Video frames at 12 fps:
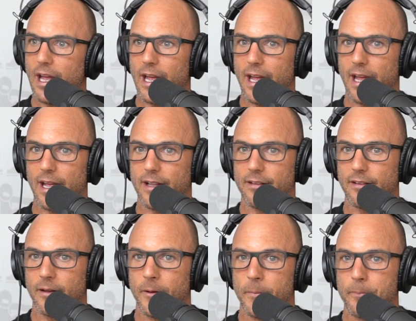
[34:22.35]

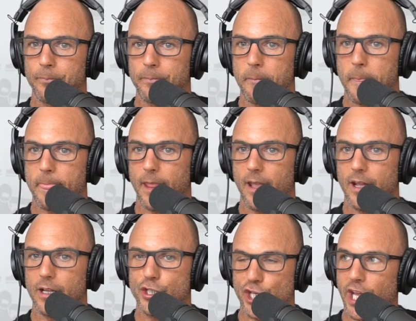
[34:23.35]
and
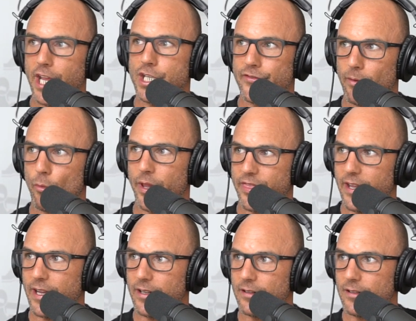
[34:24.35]
change from
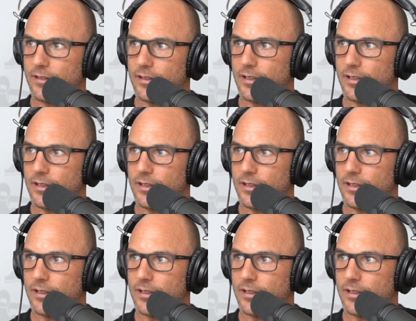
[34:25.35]
within.